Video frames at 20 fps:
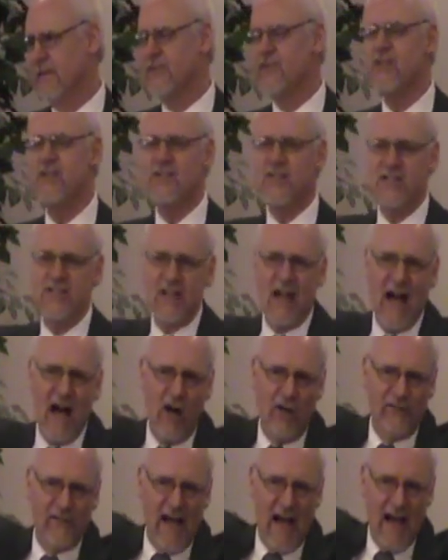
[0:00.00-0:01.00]
And she says,
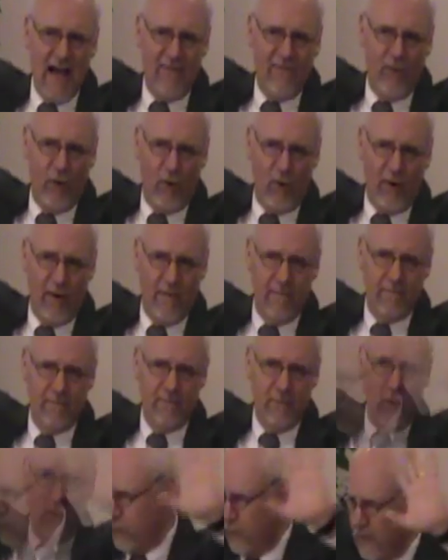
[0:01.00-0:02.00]
I'll die for him.
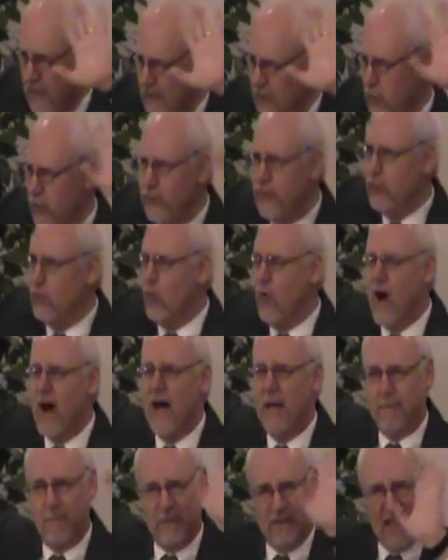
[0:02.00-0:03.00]
You put in who you
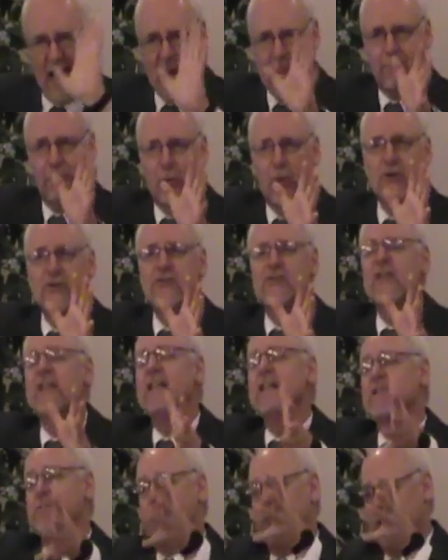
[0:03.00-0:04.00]
want, but that
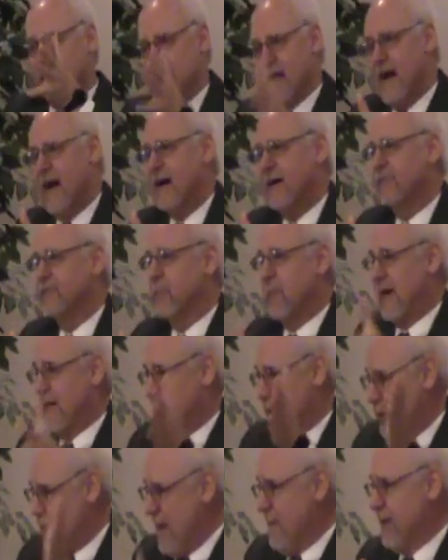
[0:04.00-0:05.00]
person is beloved by
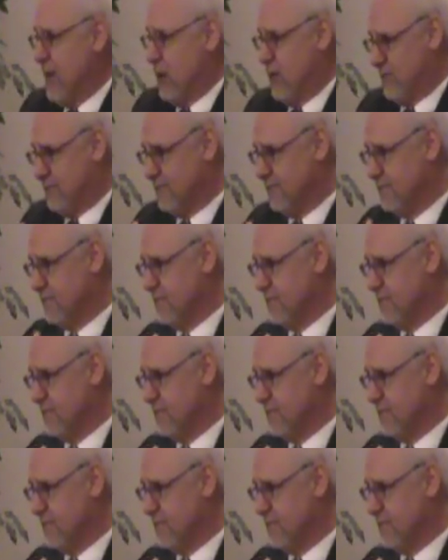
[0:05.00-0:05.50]
the criminal.